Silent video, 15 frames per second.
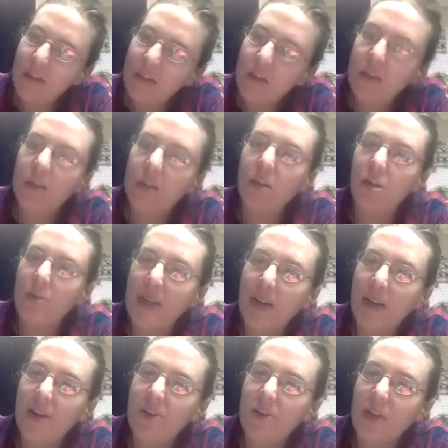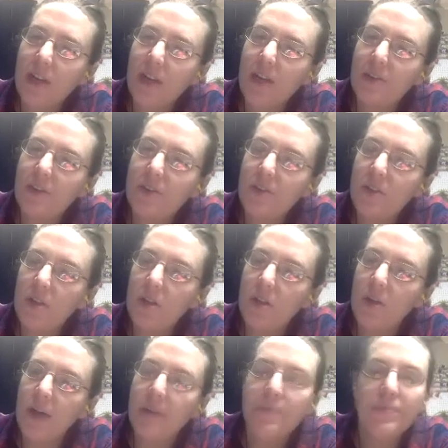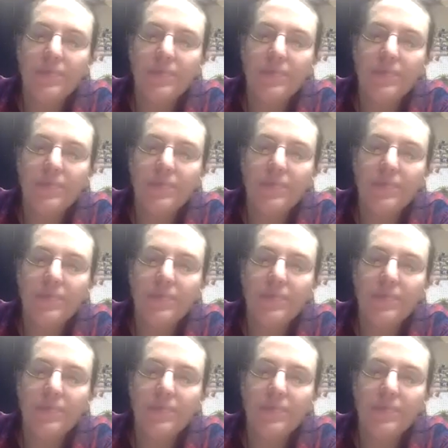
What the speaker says: oh my gosh, guys. Okay.